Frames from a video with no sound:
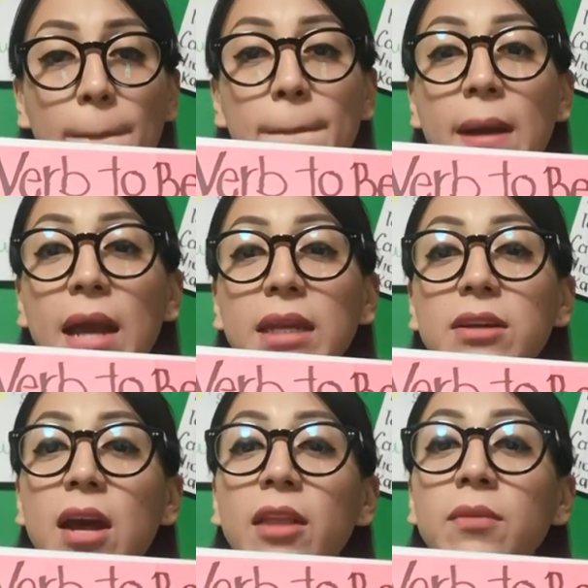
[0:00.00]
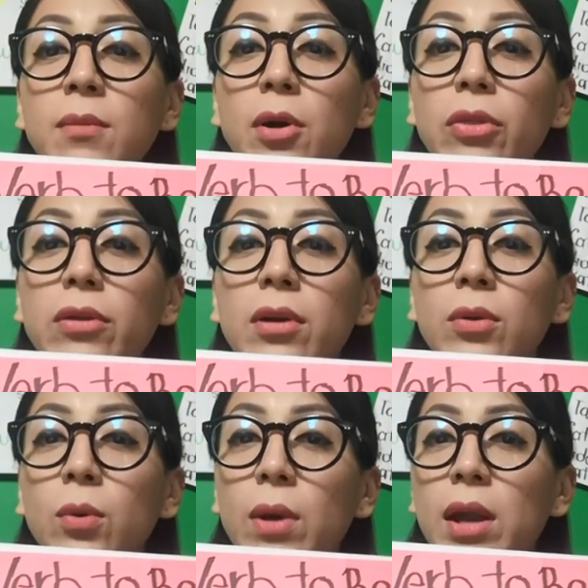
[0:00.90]
my grandmother
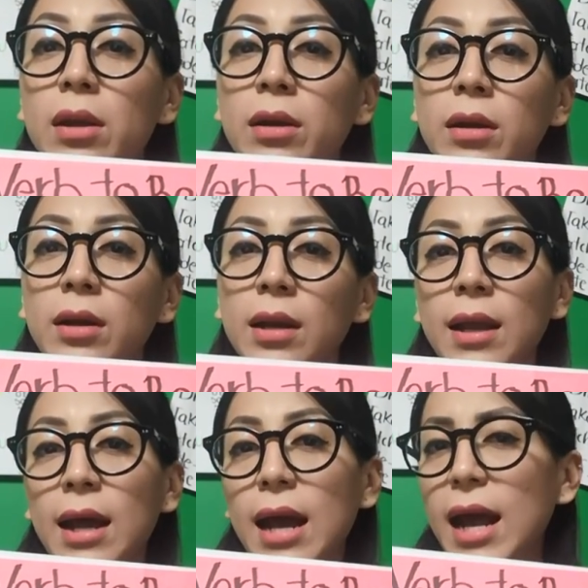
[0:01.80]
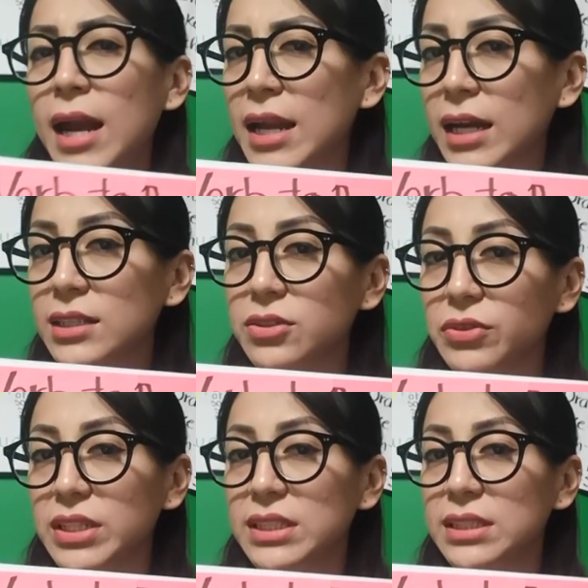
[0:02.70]
were an
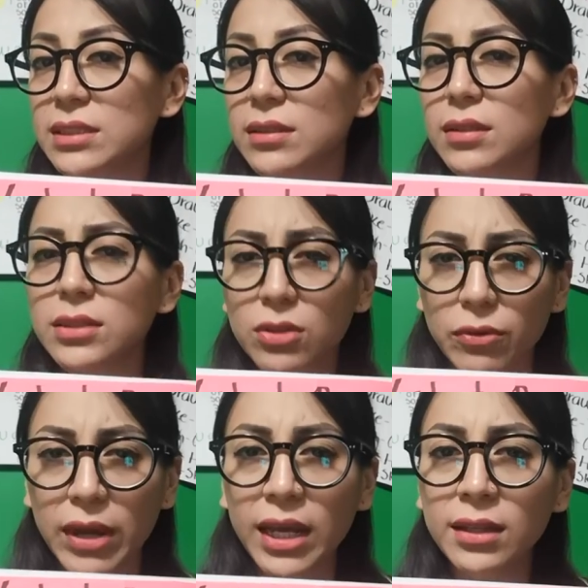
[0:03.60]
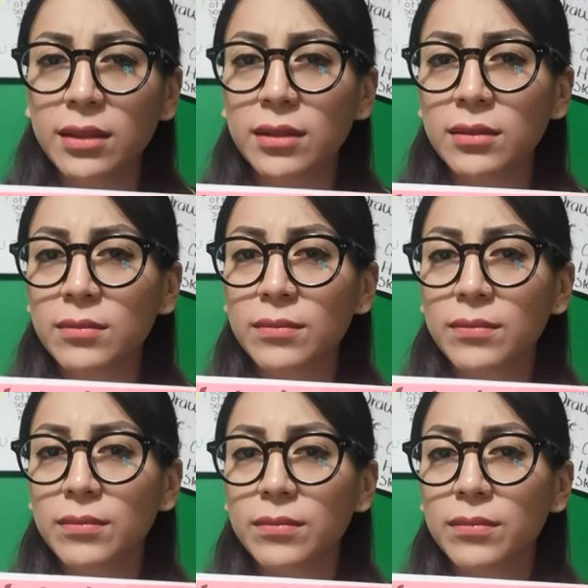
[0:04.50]
actress? Is correct?
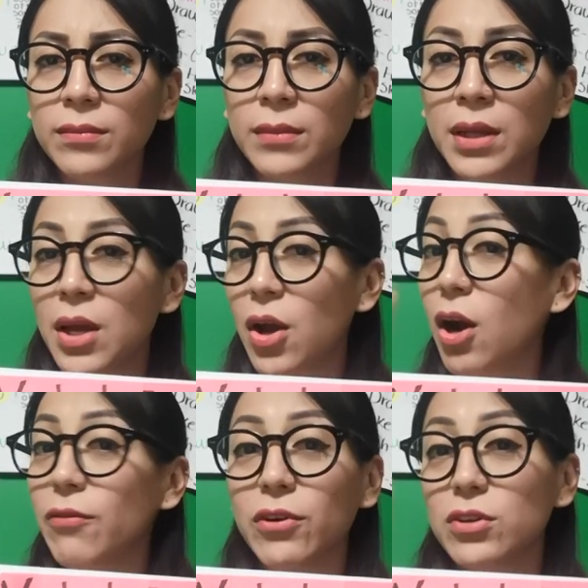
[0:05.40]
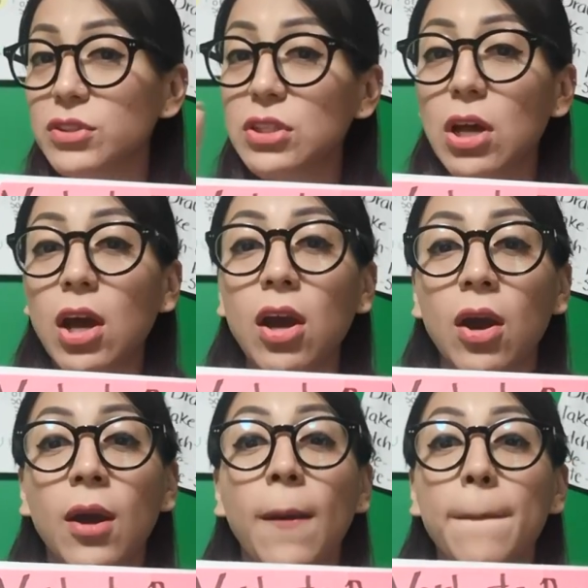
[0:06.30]
Of course no,
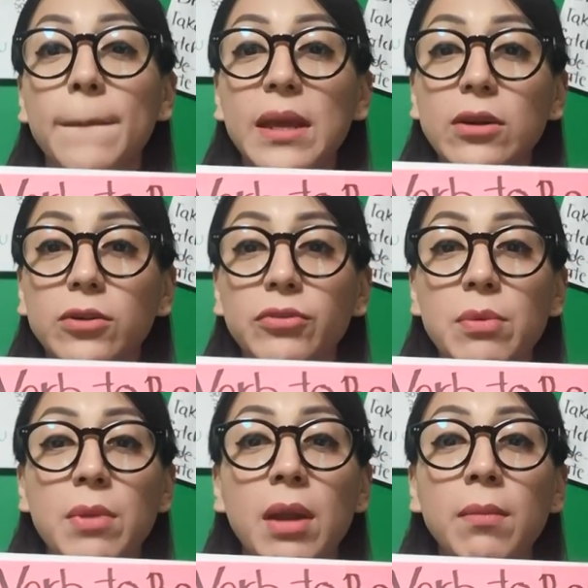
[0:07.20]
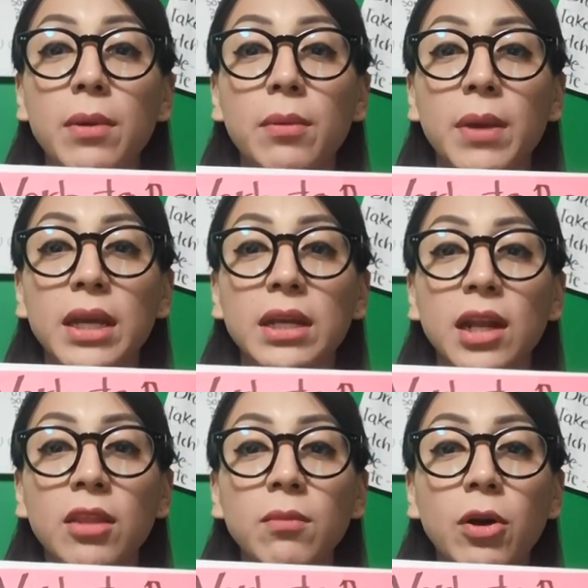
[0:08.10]
because remember, my
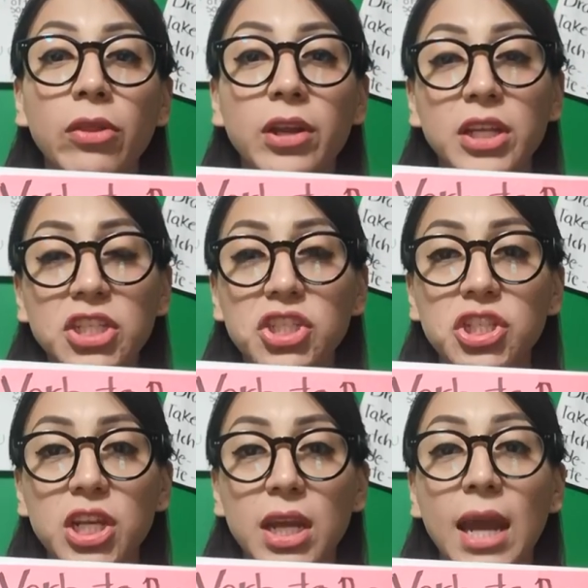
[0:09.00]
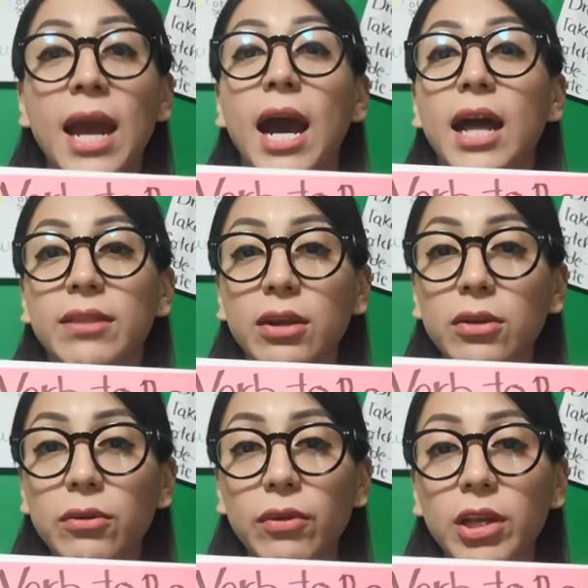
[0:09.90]
grandmother is she, and the
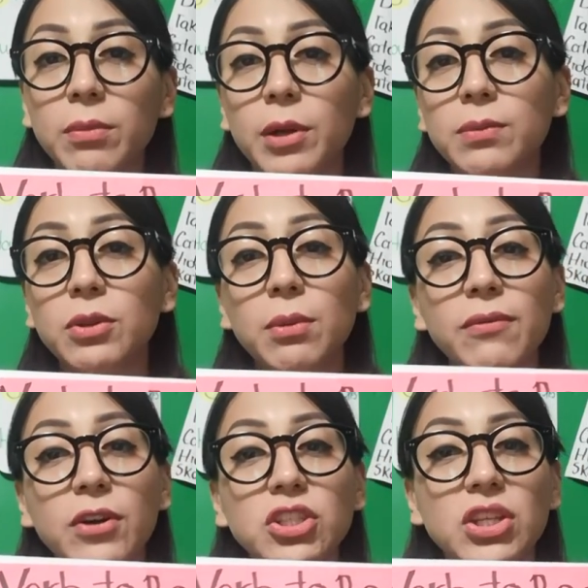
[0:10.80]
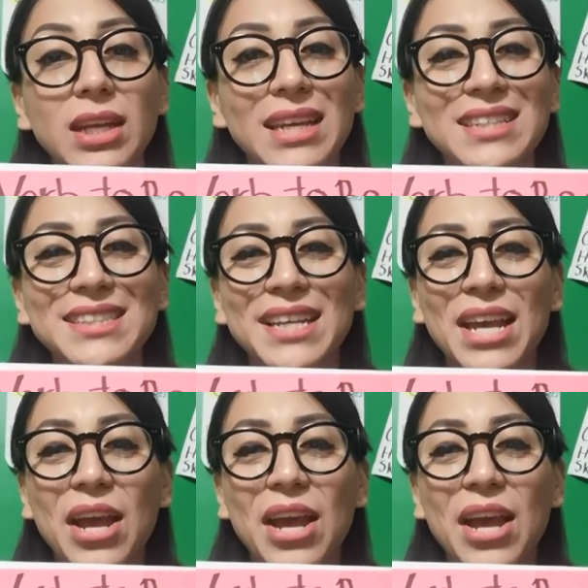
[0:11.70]
correct verb to be for she is